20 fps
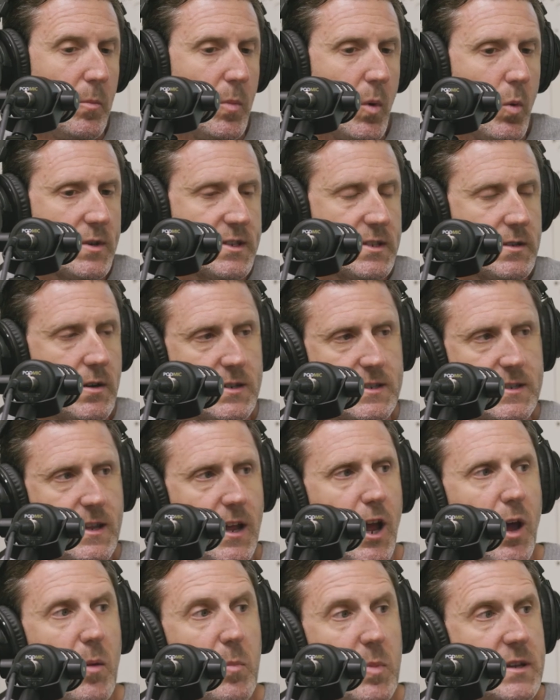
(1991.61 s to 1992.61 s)
But what starts
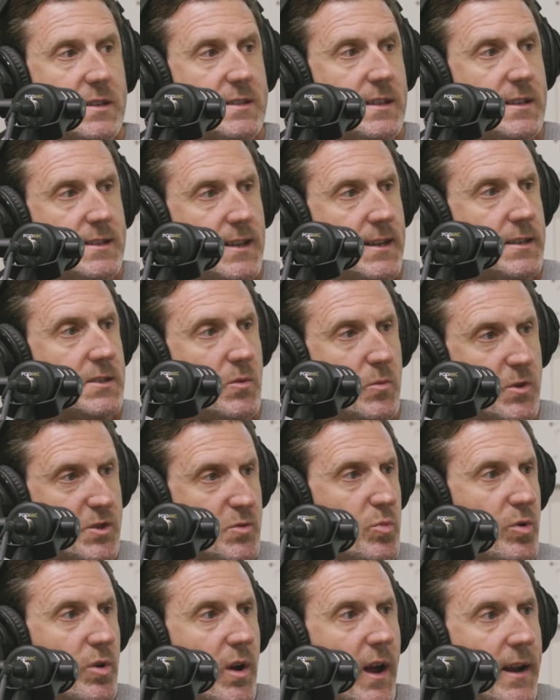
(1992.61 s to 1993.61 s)
to happen is they take so
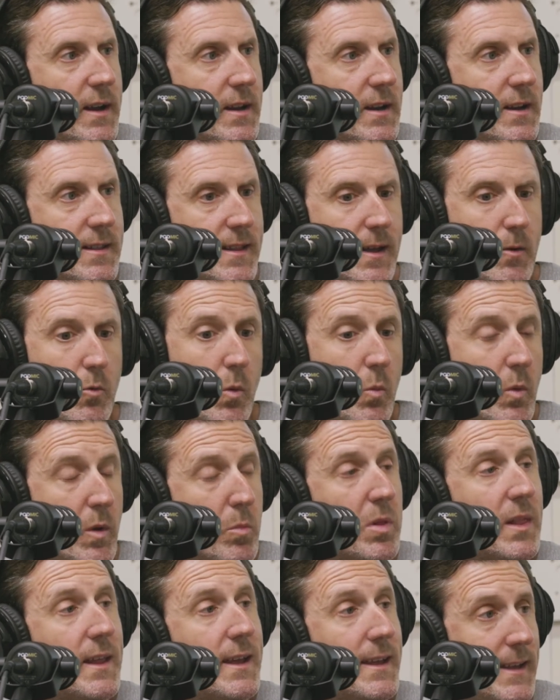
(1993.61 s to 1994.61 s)
much pride in it that when we
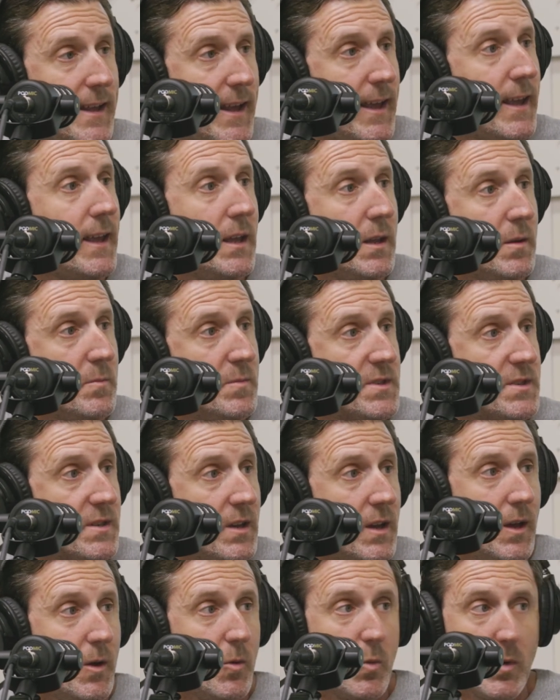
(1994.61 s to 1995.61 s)
play games,
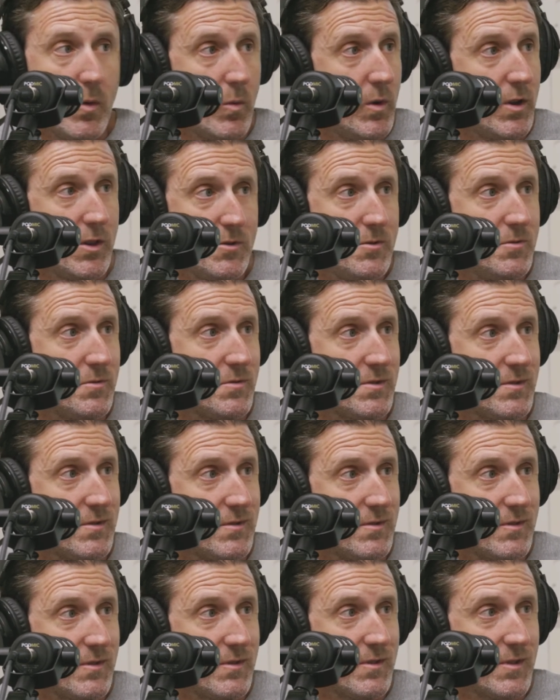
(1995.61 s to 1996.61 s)
we don't want to lose.
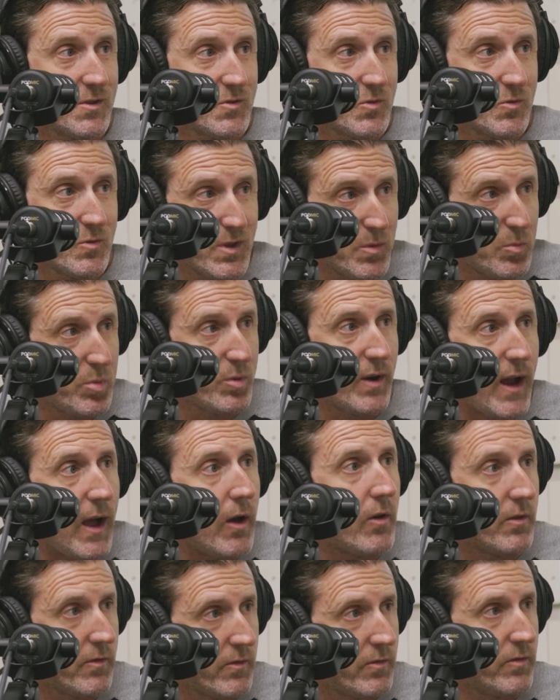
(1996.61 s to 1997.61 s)
Right. Because we're really
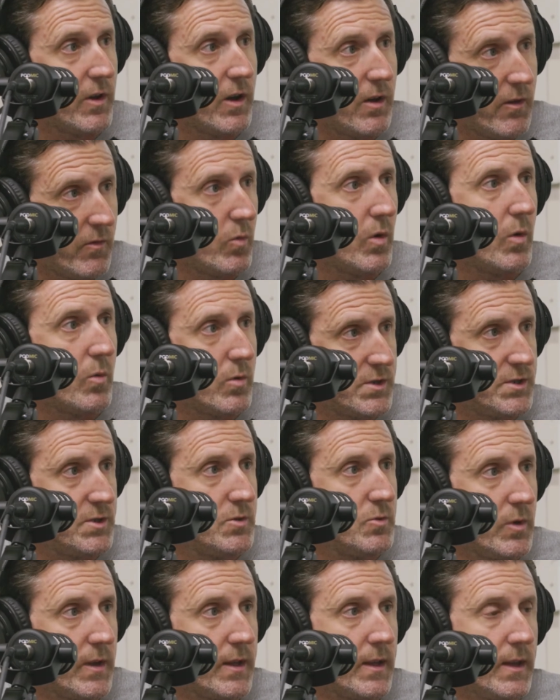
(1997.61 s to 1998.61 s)
proud of what we're
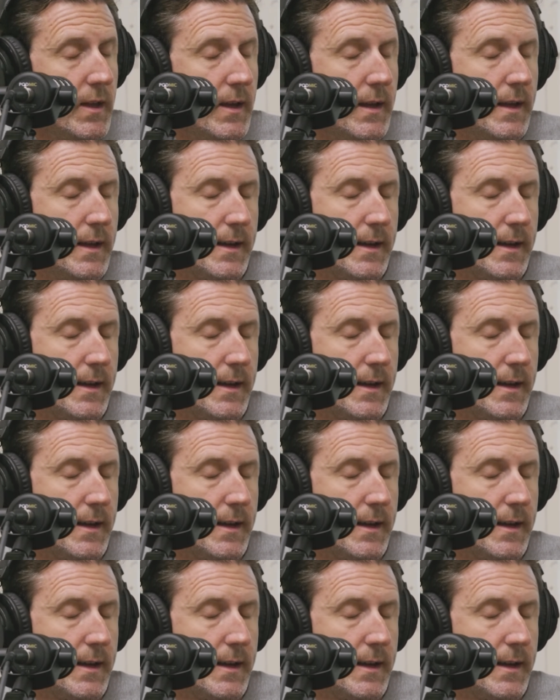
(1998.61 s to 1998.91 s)
doing.